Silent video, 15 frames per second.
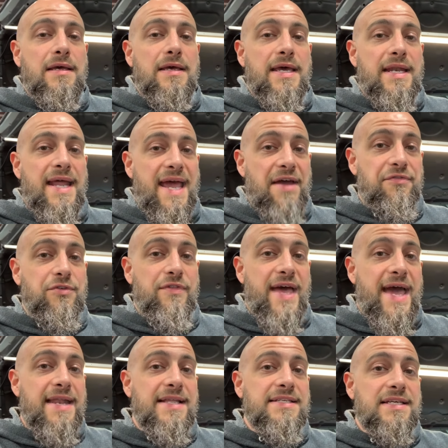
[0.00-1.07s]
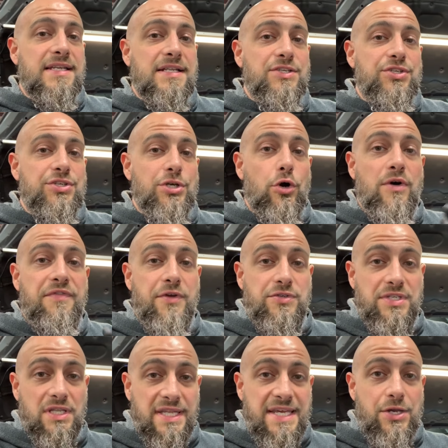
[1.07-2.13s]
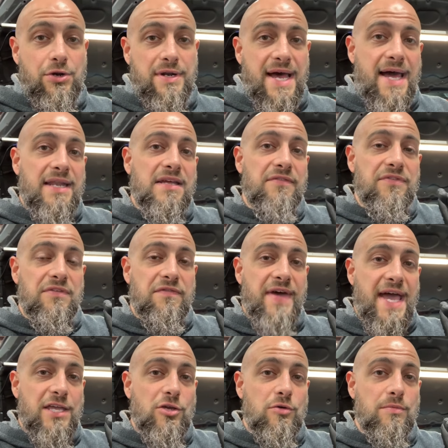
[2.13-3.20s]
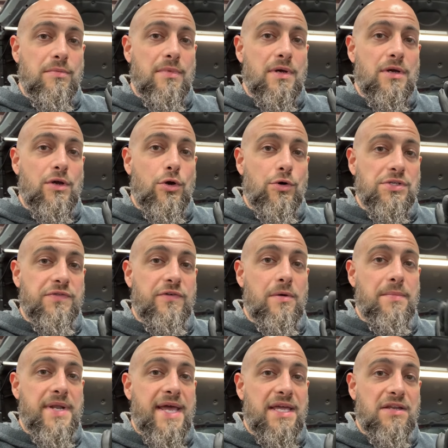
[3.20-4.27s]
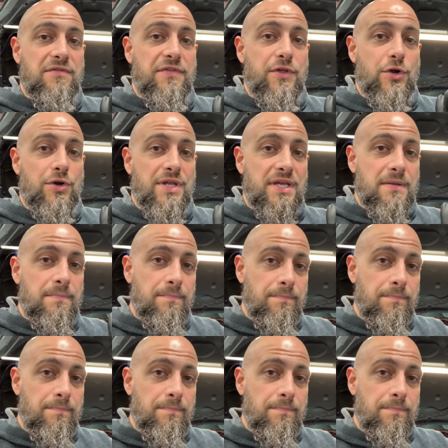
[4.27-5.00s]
And after that, it's going to show if there's a leak or not, if the vacuum goes from -30